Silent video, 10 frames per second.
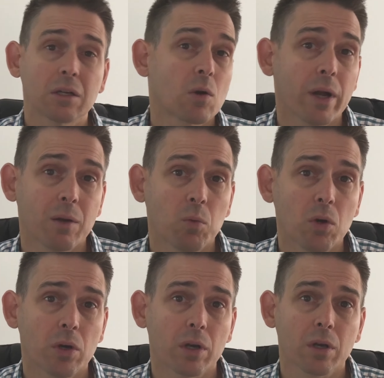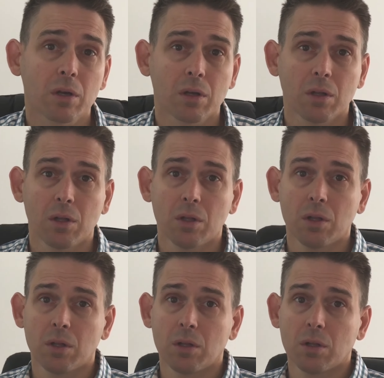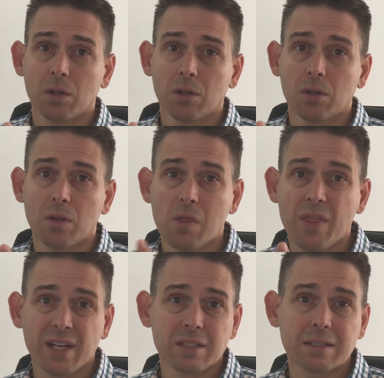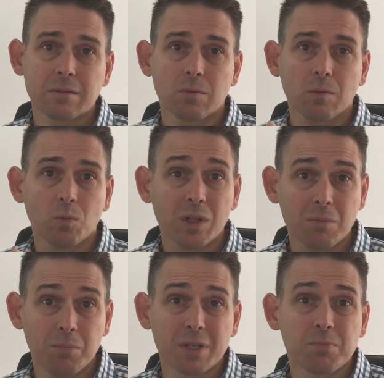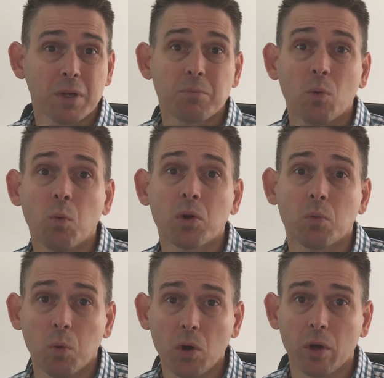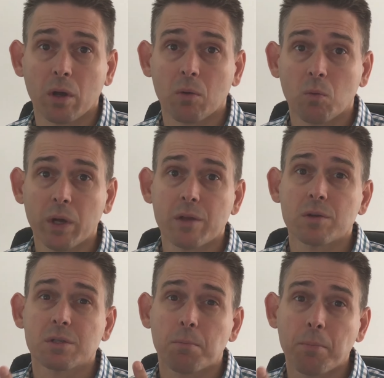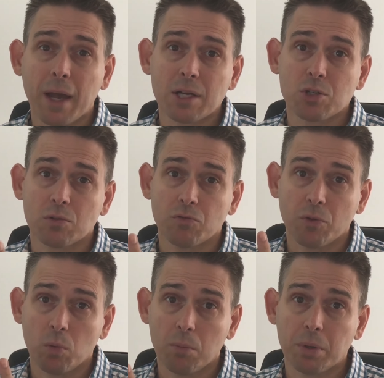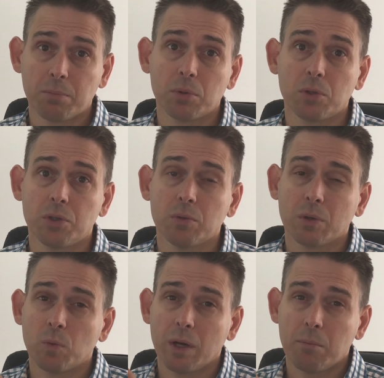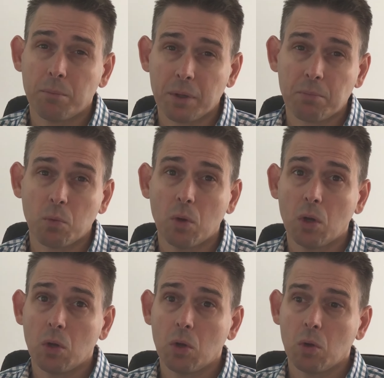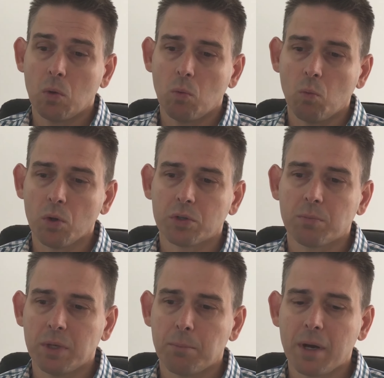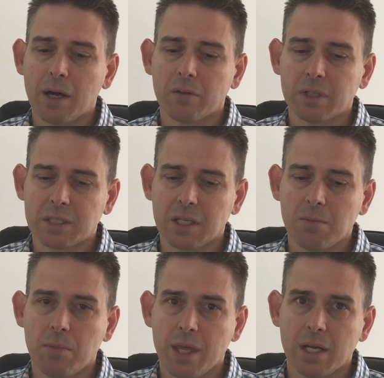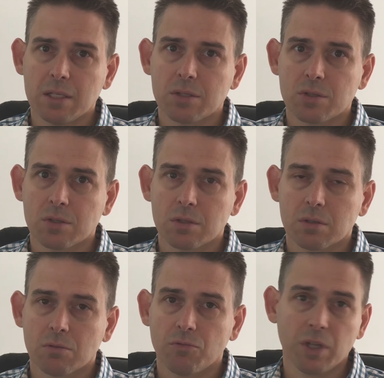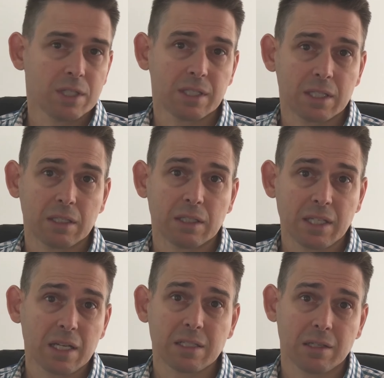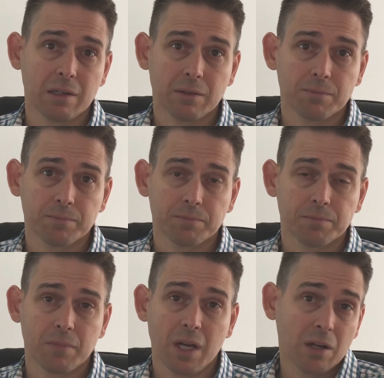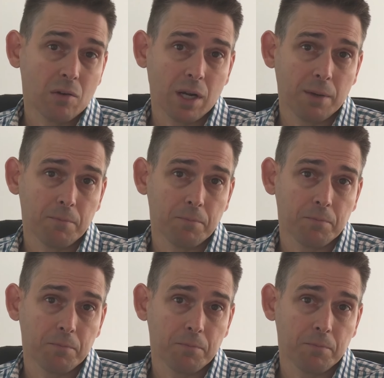and great work? That's where the best people want to work, where there is a passion for what people are doing, where people want to be a part of a team that is fantastic and great.